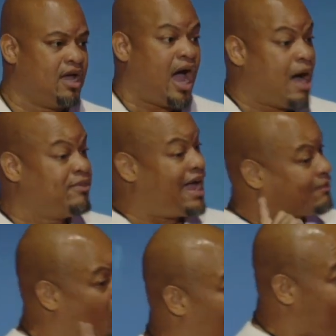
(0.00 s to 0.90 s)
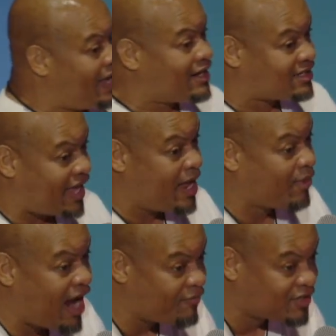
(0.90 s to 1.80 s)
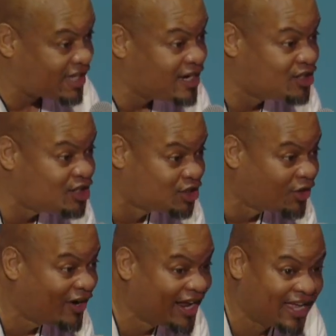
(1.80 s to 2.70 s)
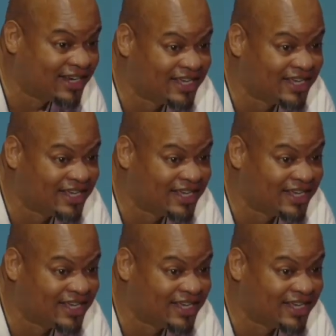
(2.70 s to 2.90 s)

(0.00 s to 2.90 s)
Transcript: I'm not going to be in the same conversations you're in.